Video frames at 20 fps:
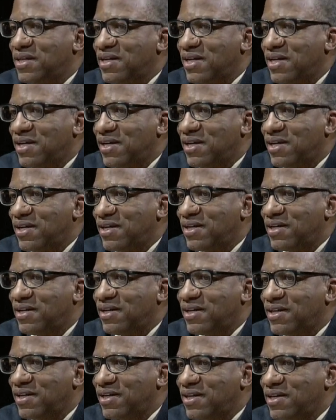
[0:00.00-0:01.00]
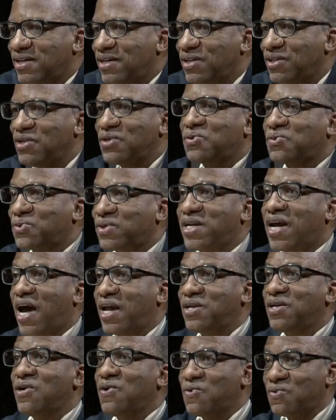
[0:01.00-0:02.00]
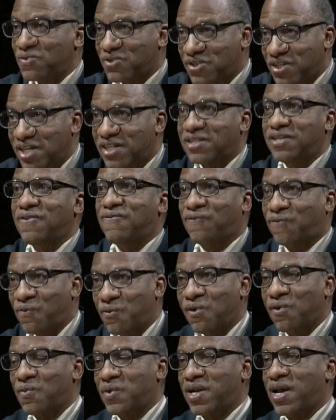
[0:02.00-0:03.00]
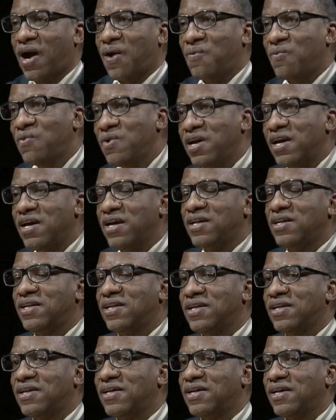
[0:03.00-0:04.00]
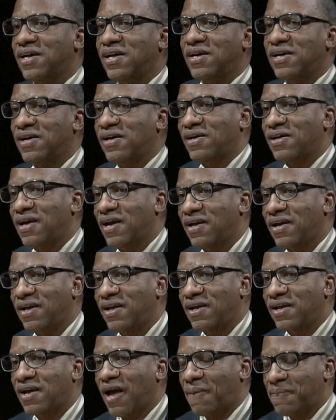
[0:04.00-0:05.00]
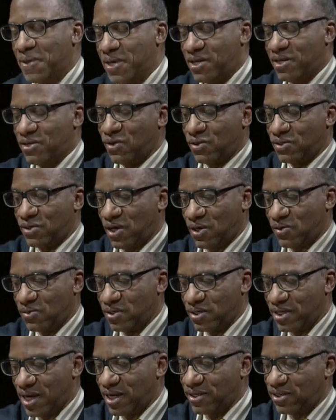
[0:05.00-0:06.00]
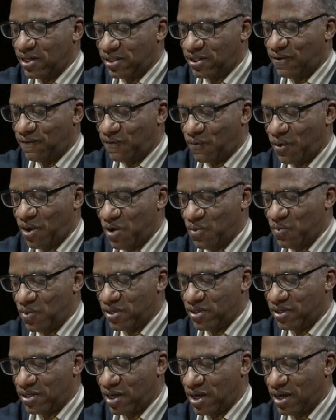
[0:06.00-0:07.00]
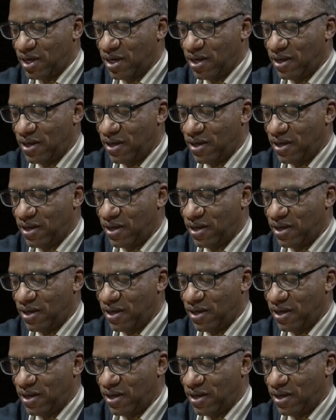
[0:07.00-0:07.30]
Uh, little did I know, sixty-four when I went, uh, I mean, no, no, not sixty-four. It was, uh,